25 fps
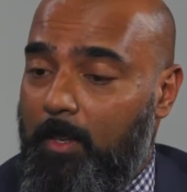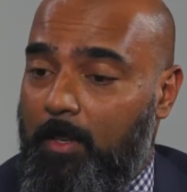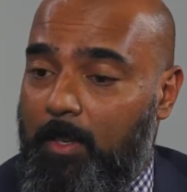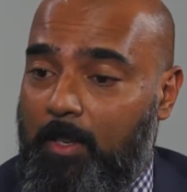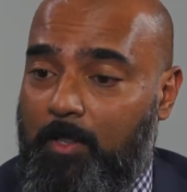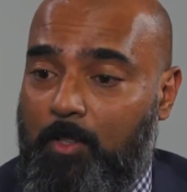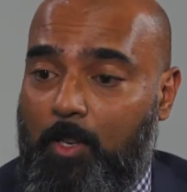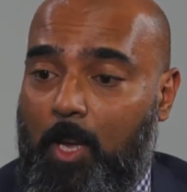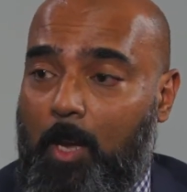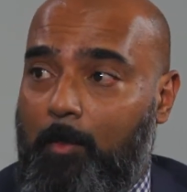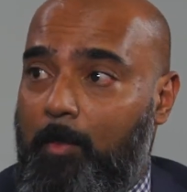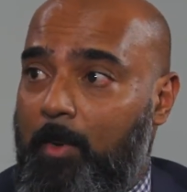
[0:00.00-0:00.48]

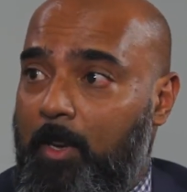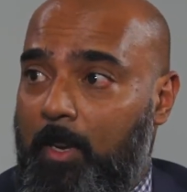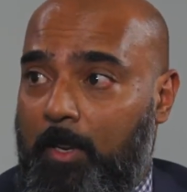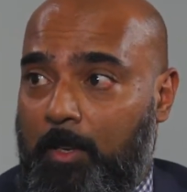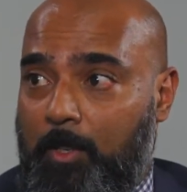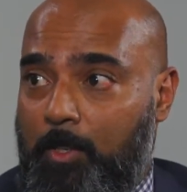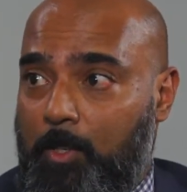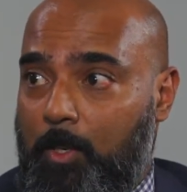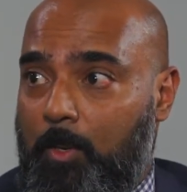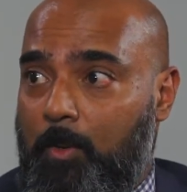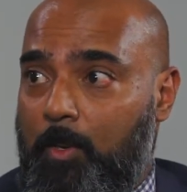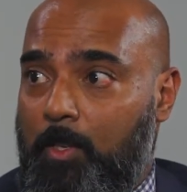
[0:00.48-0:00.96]
Now, cyber
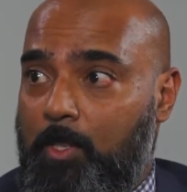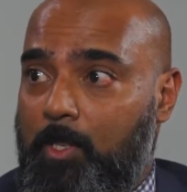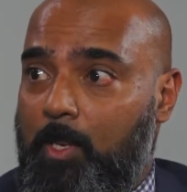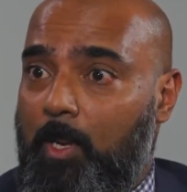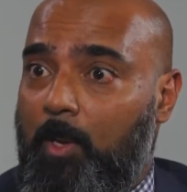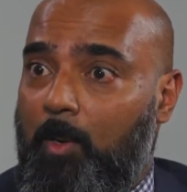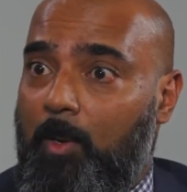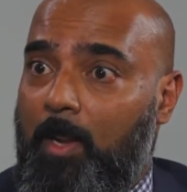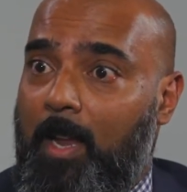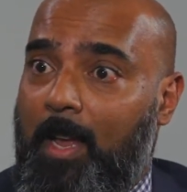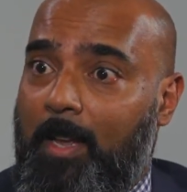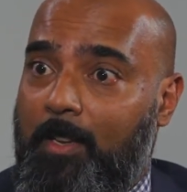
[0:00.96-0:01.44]

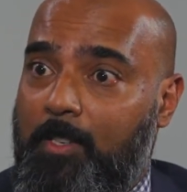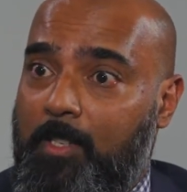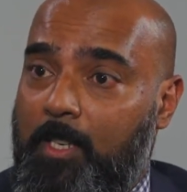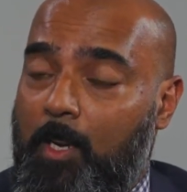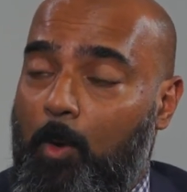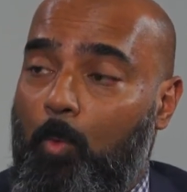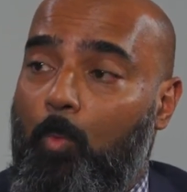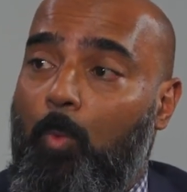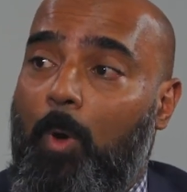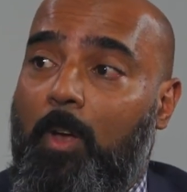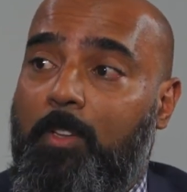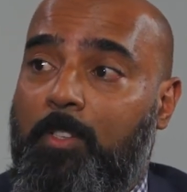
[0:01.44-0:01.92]
insurance last
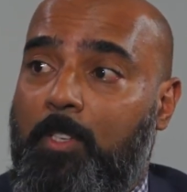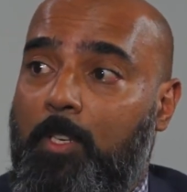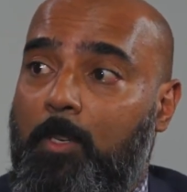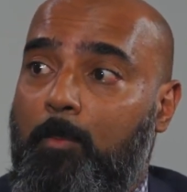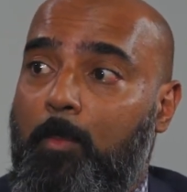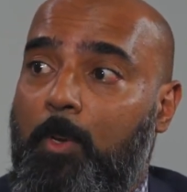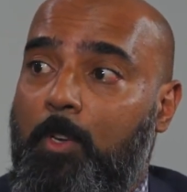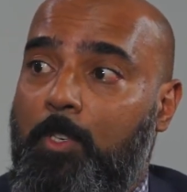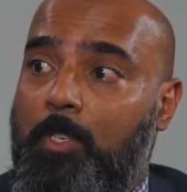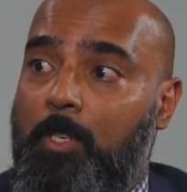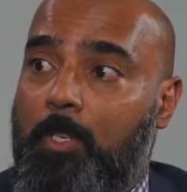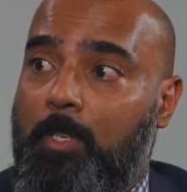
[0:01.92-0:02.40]
year was an
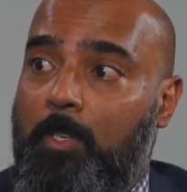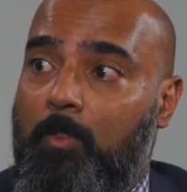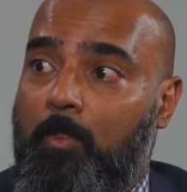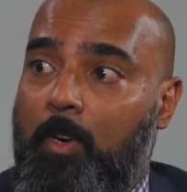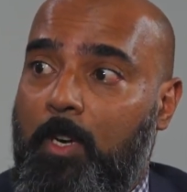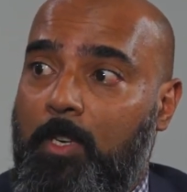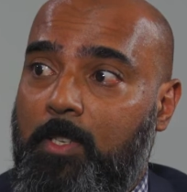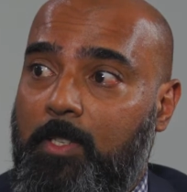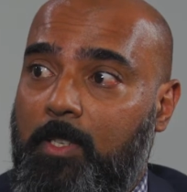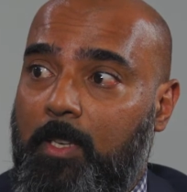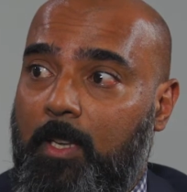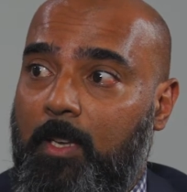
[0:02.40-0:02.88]
emerging
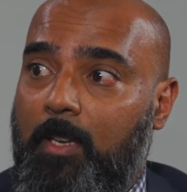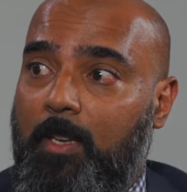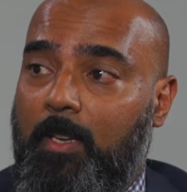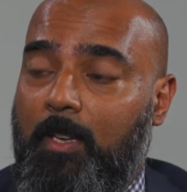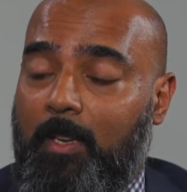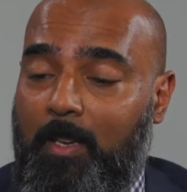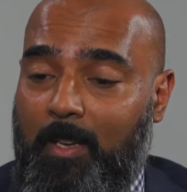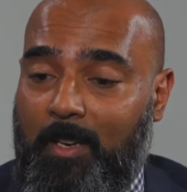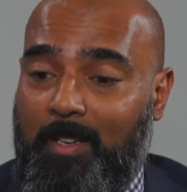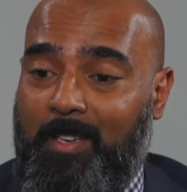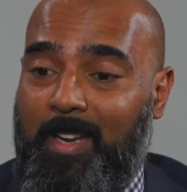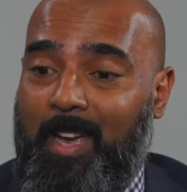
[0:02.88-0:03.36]
risk.
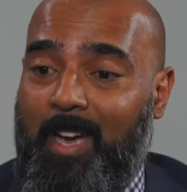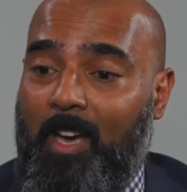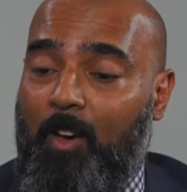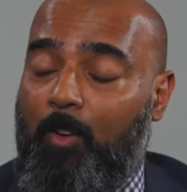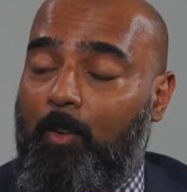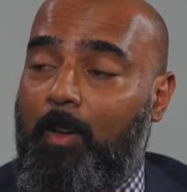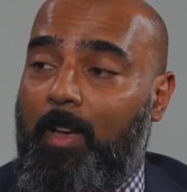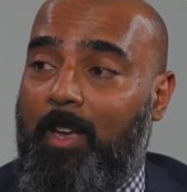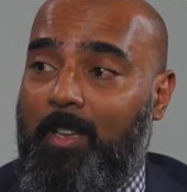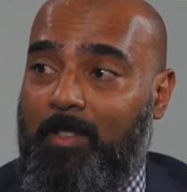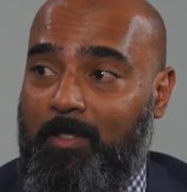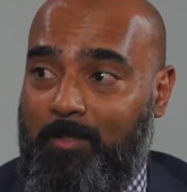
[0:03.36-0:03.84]

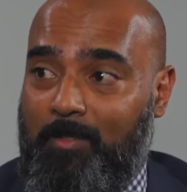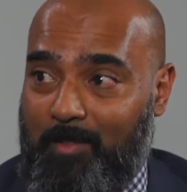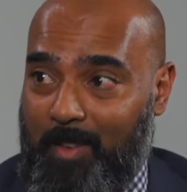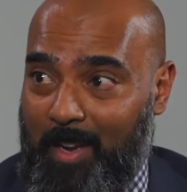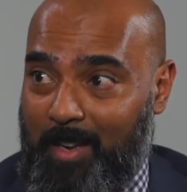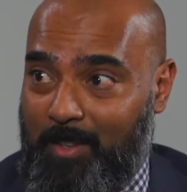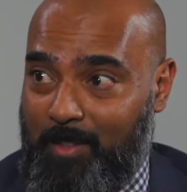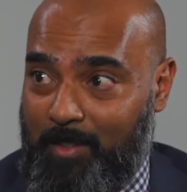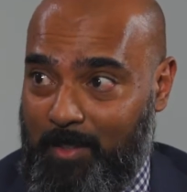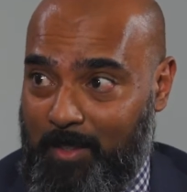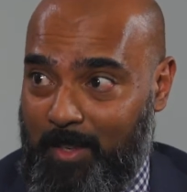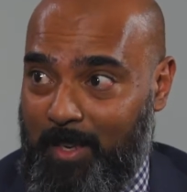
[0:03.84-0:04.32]
Now
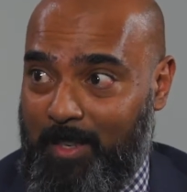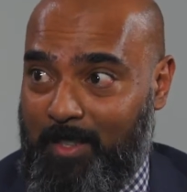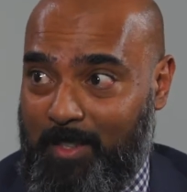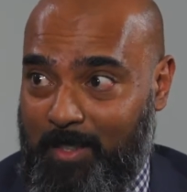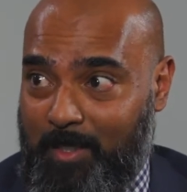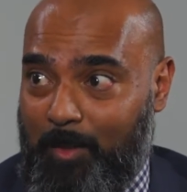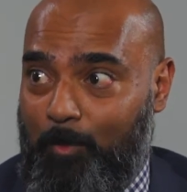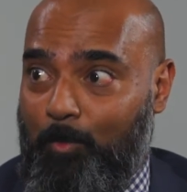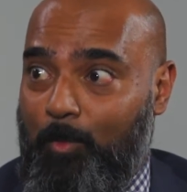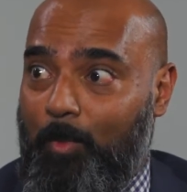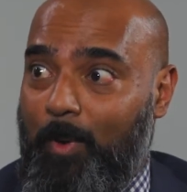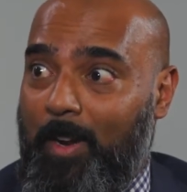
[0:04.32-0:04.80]

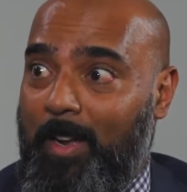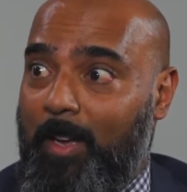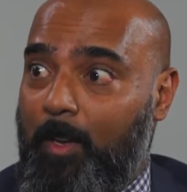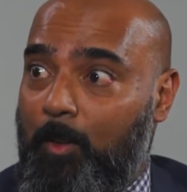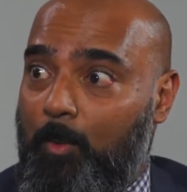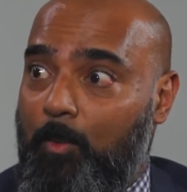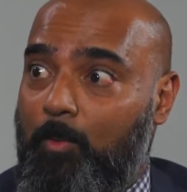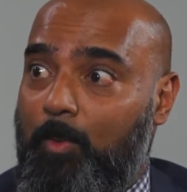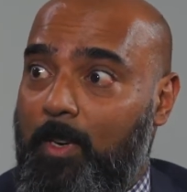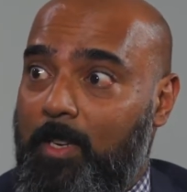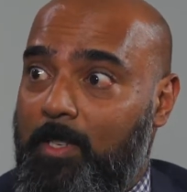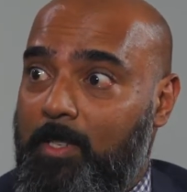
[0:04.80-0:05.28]
it's a
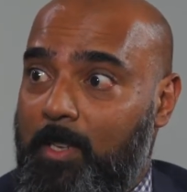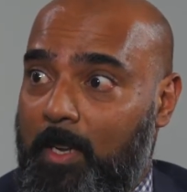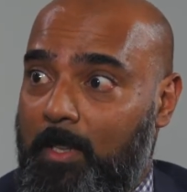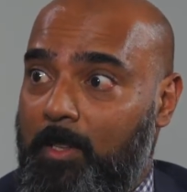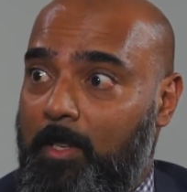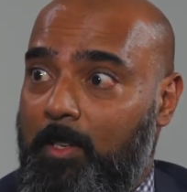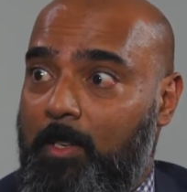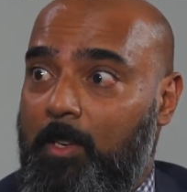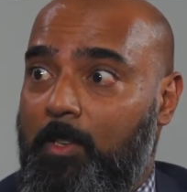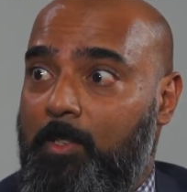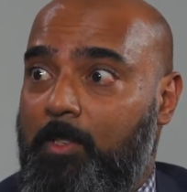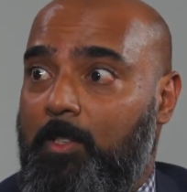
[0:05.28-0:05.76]
real risk in
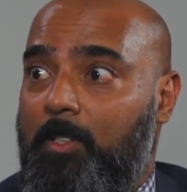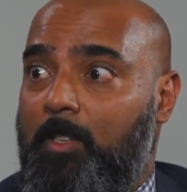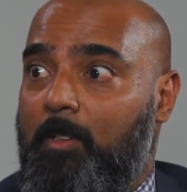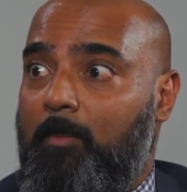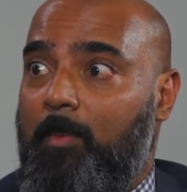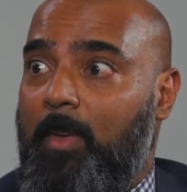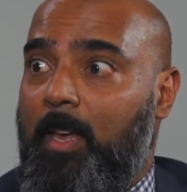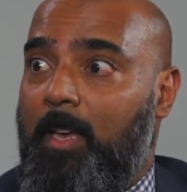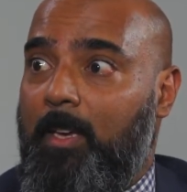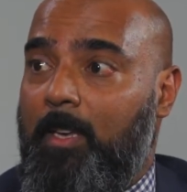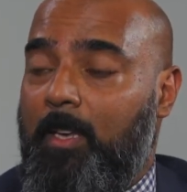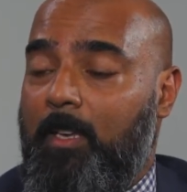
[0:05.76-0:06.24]
the New
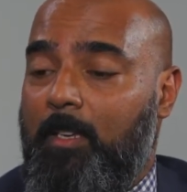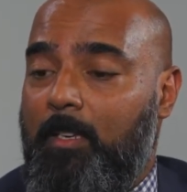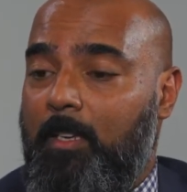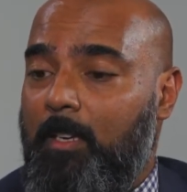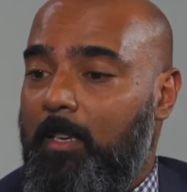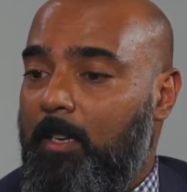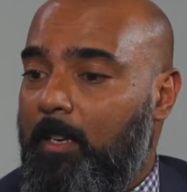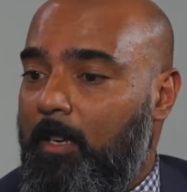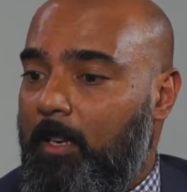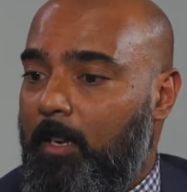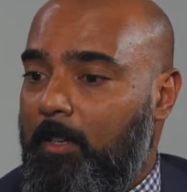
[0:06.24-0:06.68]
Zealand market.